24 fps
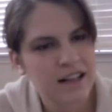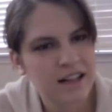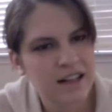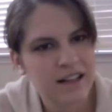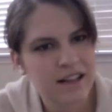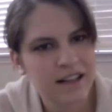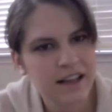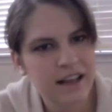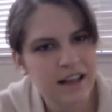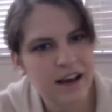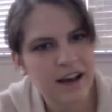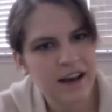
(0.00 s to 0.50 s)

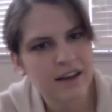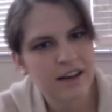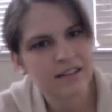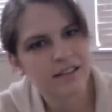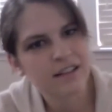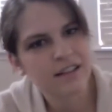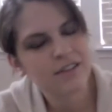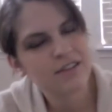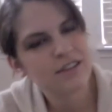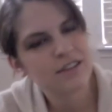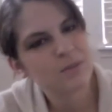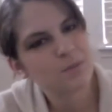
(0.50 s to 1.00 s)
yeah,
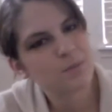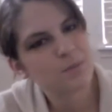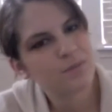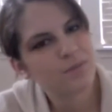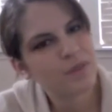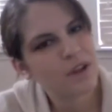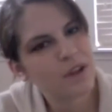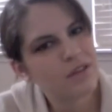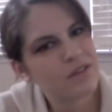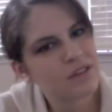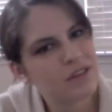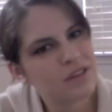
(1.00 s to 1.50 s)
that was
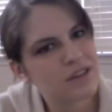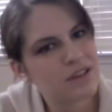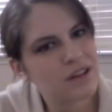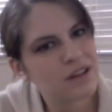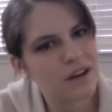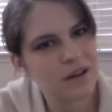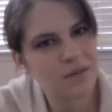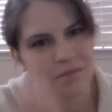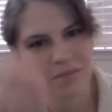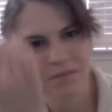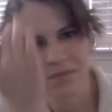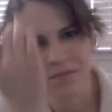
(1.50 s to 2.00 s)

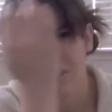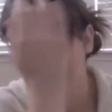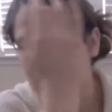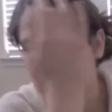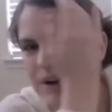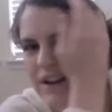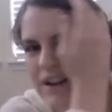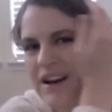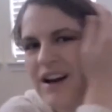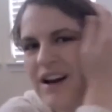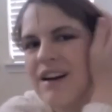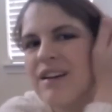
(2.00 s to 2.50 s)

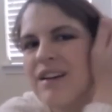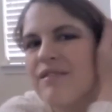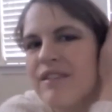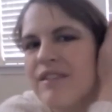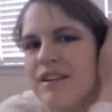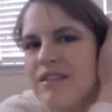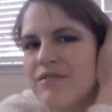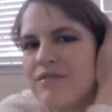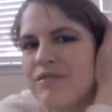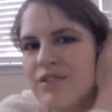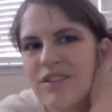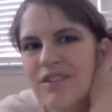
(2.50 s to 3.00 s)
pretty
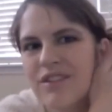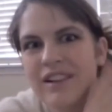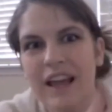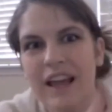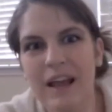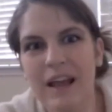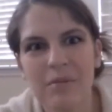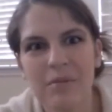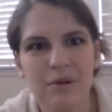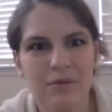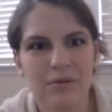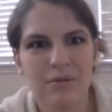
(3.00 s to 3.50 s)
uneventful. The
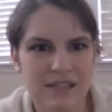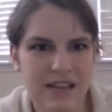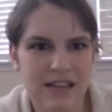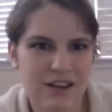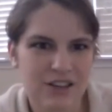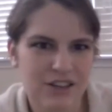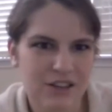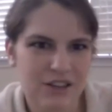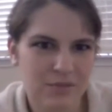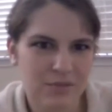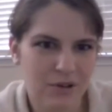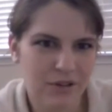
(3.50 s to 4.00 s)
labor was
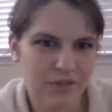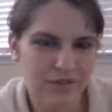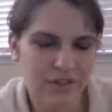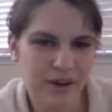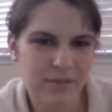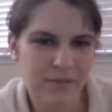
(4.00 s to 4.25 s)
actually more fun